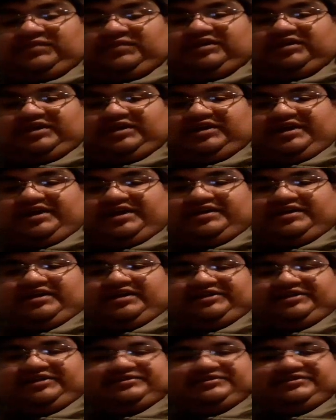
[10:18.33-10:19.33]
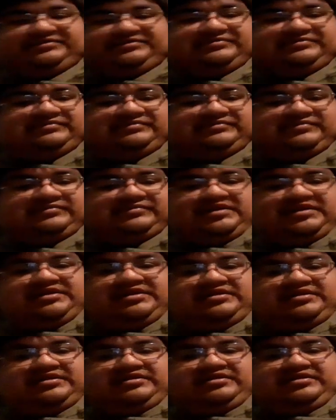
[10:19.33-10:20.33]
My gosh.
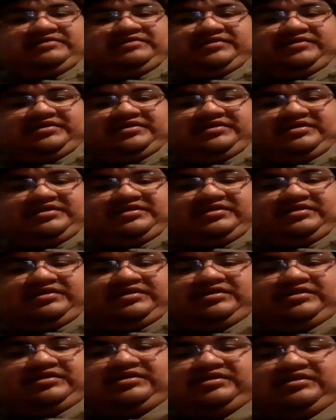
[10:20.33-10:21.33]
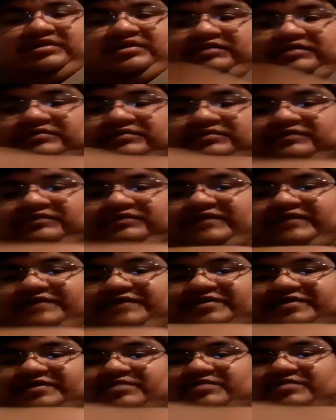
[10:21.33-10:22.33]
Okay. We finally
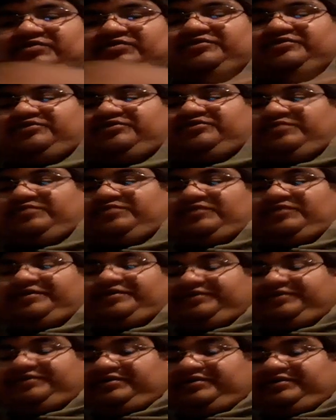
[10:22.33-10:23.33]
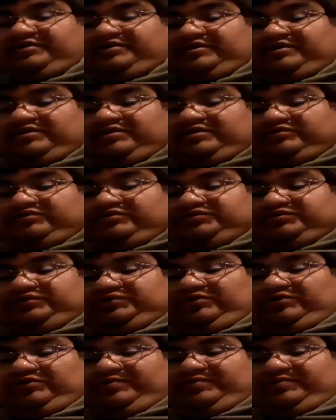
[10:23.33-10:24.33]
found the Murukuma one.
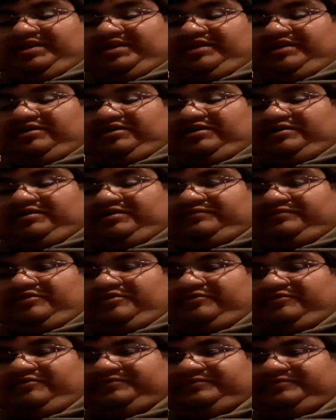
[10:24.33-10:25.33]
Dual Mini Hard Roan.